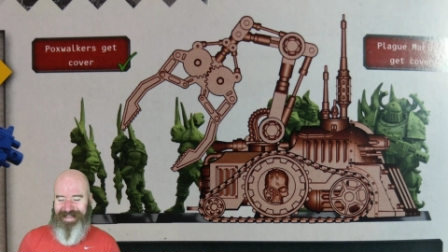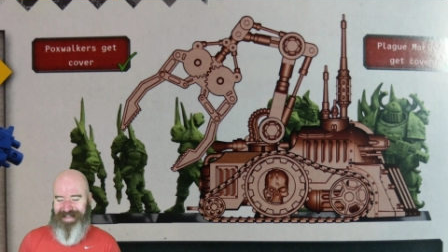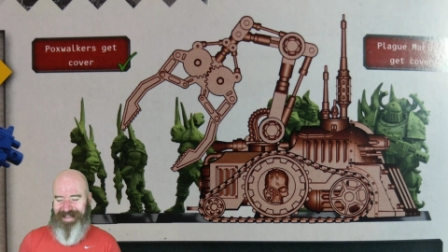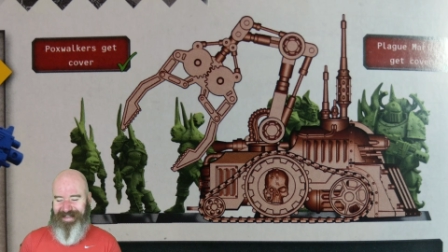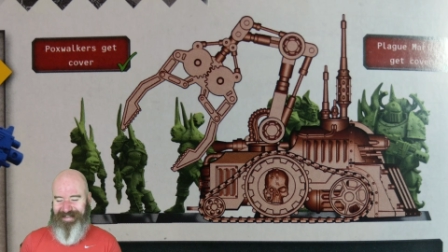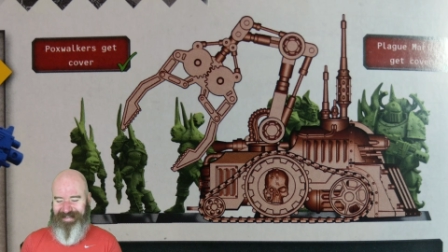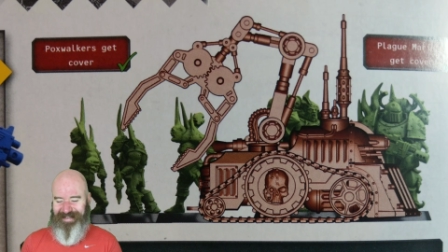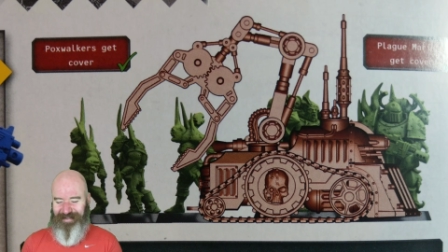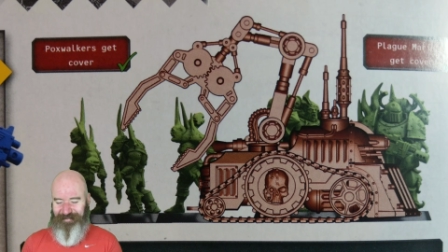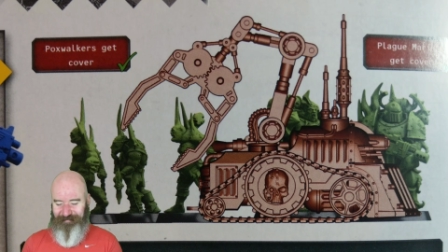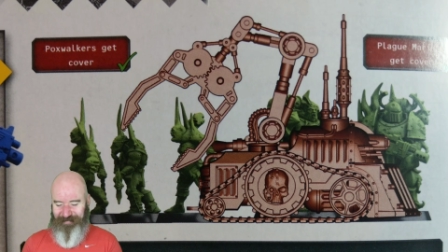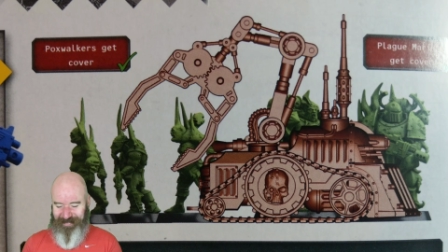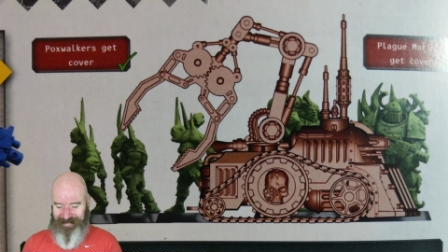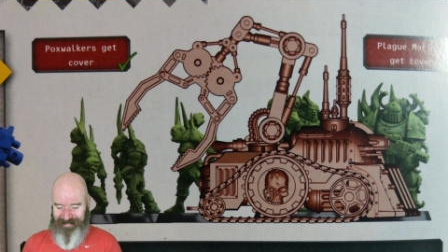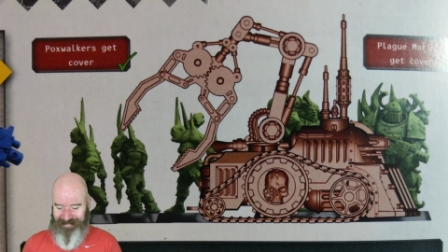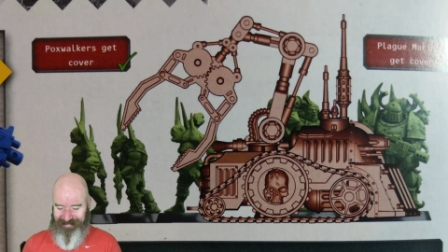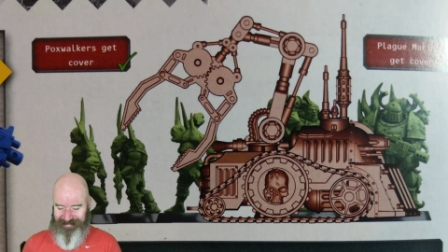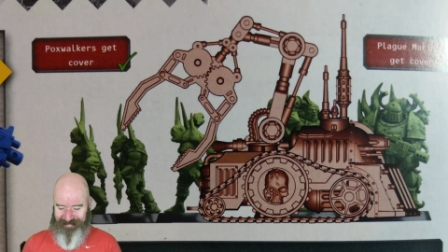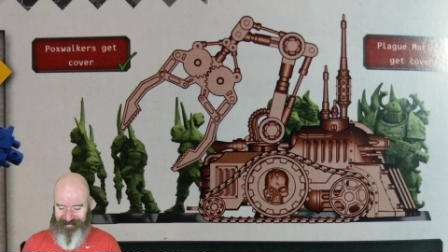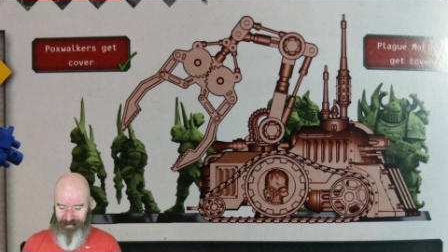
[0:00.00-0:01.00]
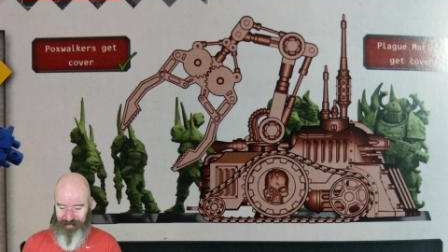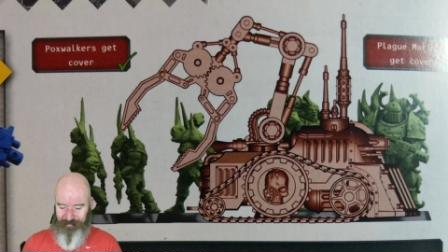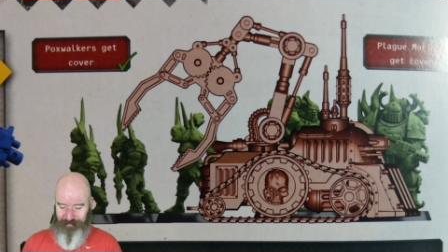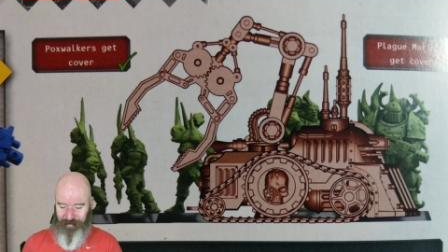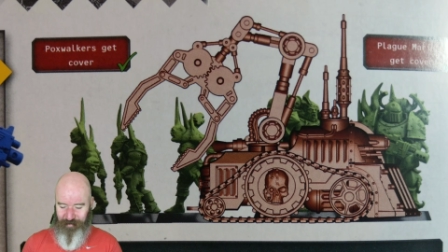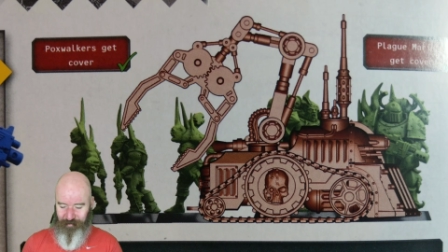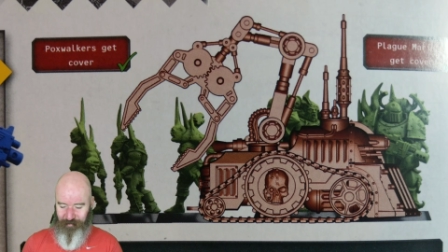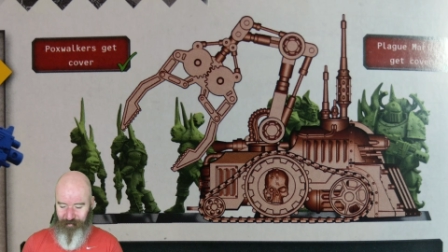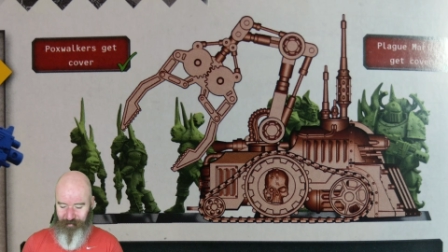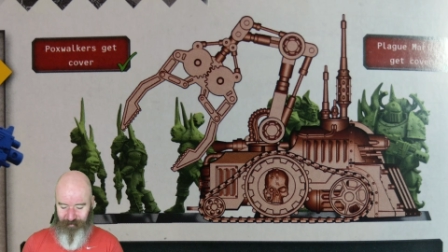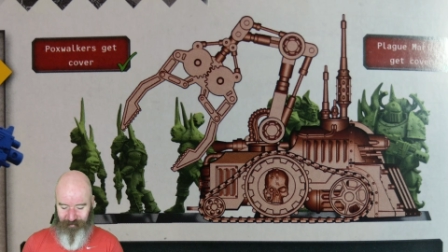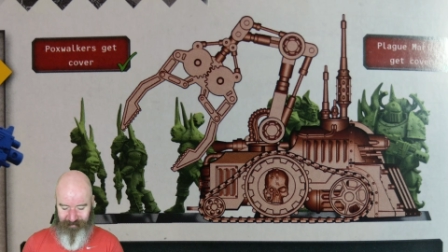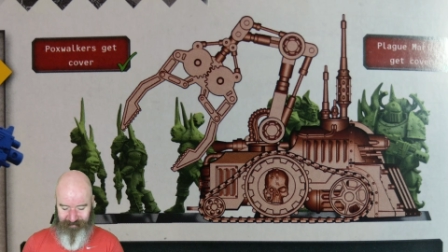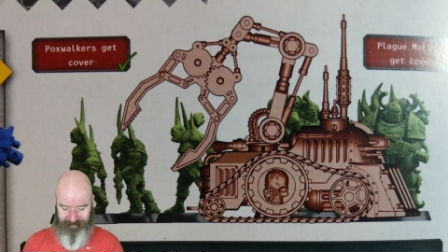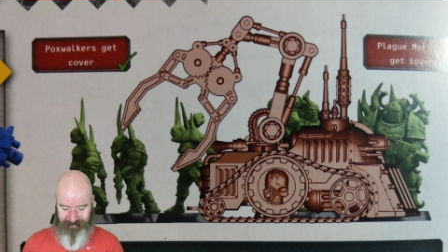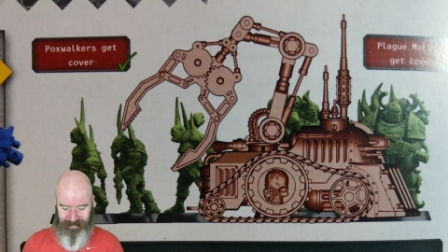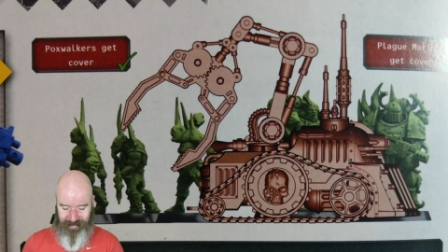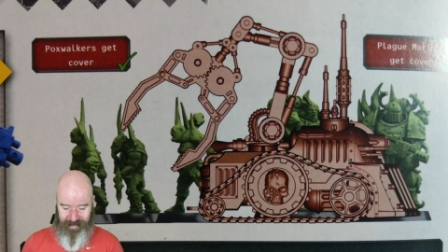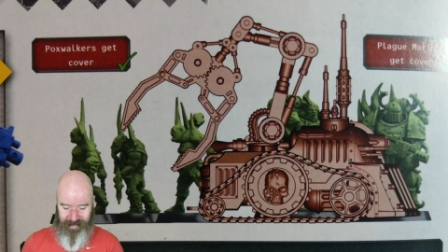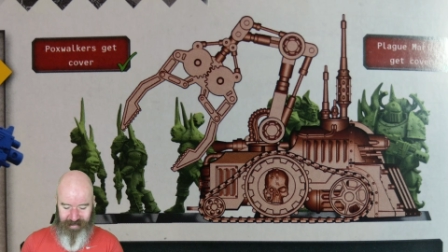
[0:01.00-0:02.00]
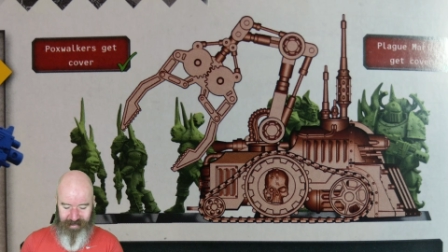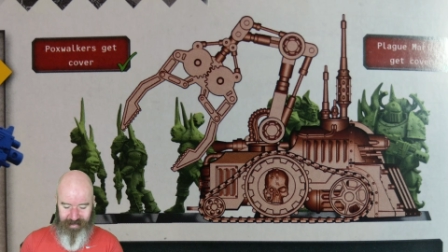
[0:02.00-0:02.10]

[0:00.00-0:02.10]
Galvanic Servo Haulers.